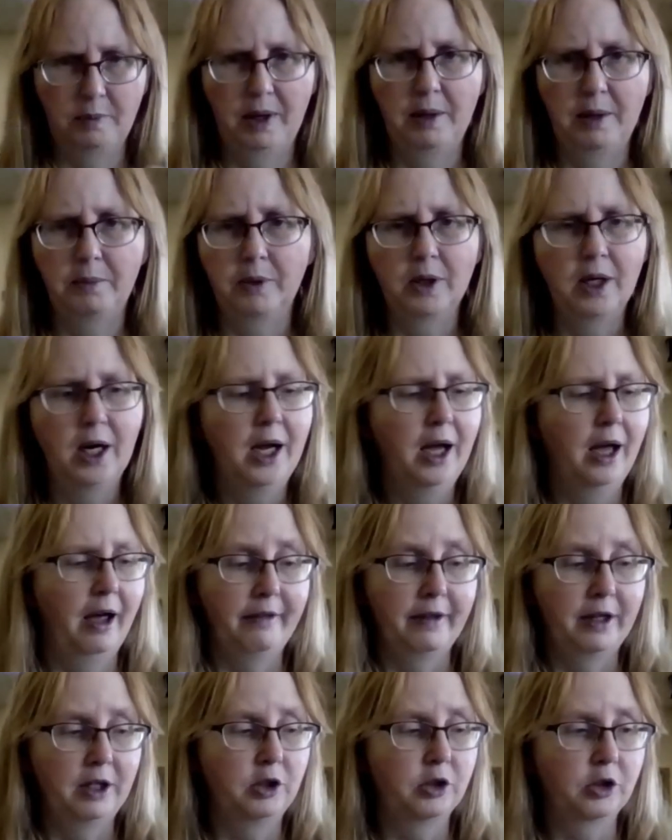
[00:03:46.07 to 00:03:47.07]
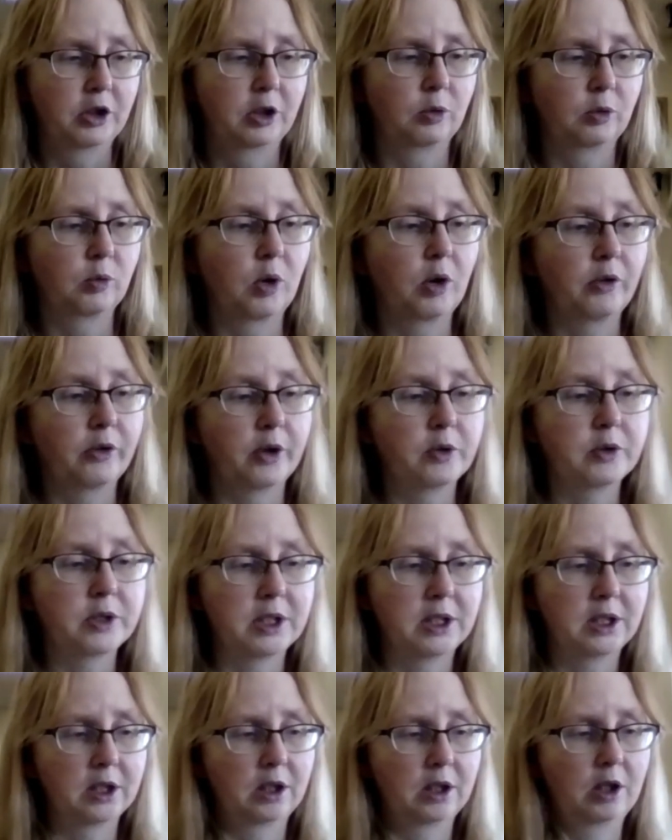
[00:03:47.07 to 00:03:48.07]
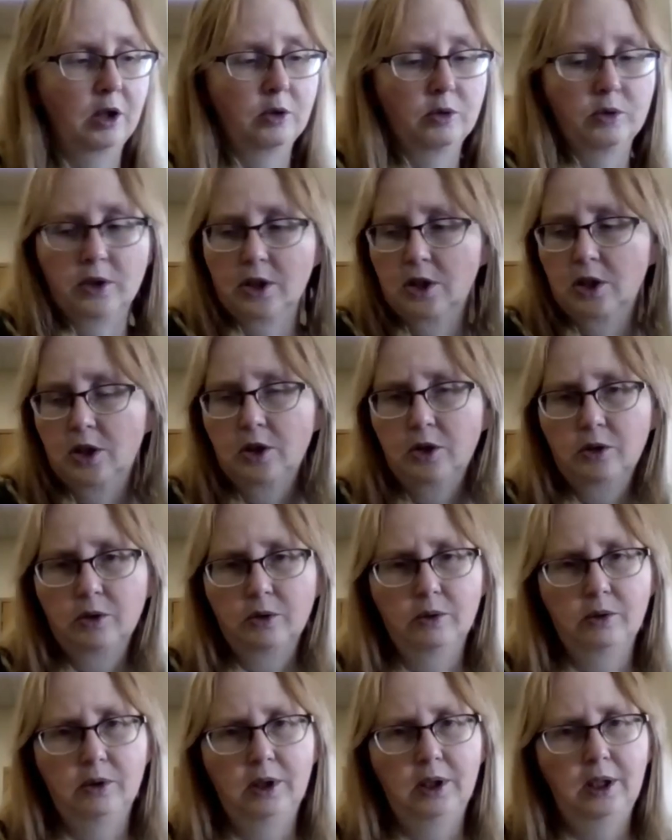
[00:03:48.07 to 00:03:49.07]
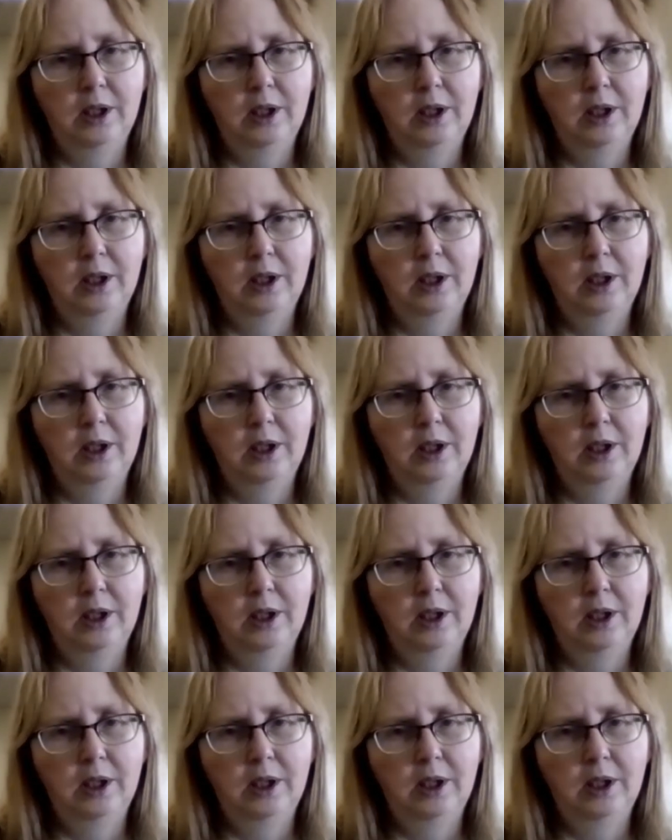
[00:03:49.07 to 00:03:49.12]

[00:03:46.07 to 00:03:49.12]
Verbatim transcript: of paper and then you're going to roll those into cones too.